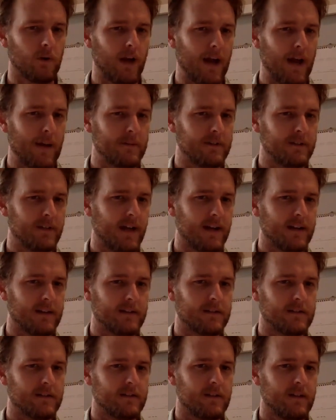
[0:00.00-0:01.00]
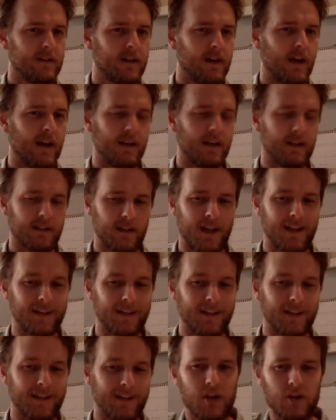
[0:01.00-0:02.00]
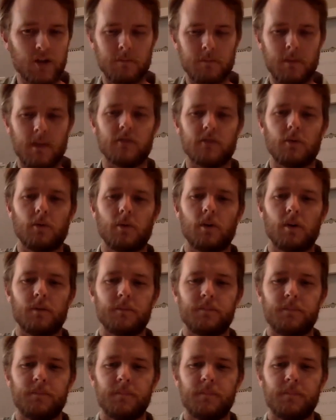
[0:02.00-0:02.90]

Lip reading: habitats, and engage and mentor.